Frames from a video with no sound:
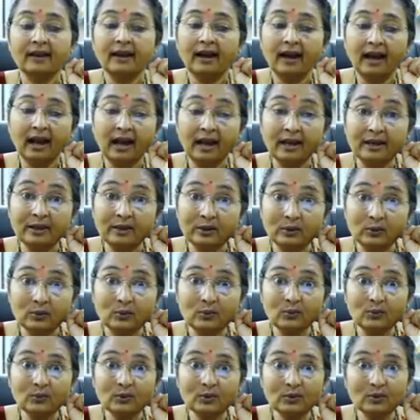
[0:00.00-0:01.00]
I
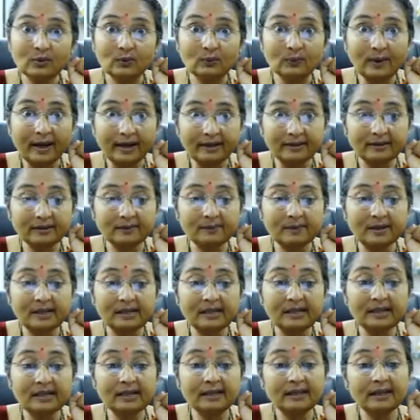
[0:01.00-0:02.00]
use vitamin
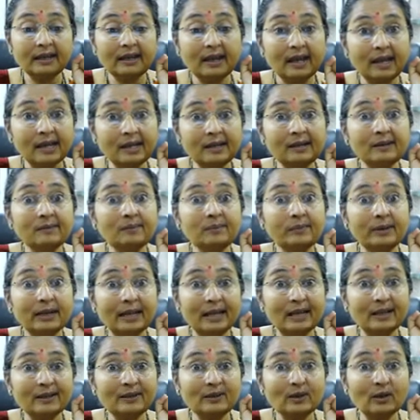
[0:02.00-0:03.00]
D in
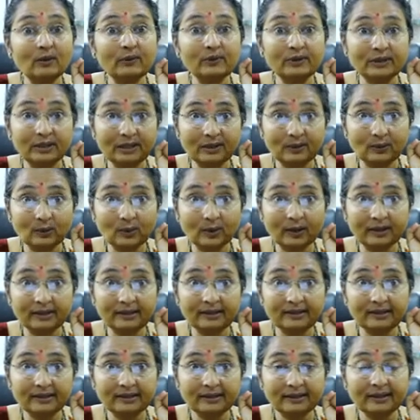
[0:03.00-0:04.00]
place of
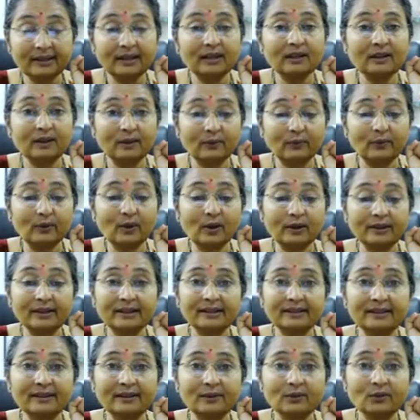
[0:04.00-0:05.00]
steroids in nephrotic
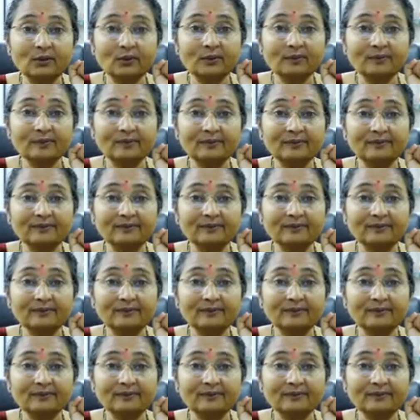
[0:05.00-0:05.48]
syndrome.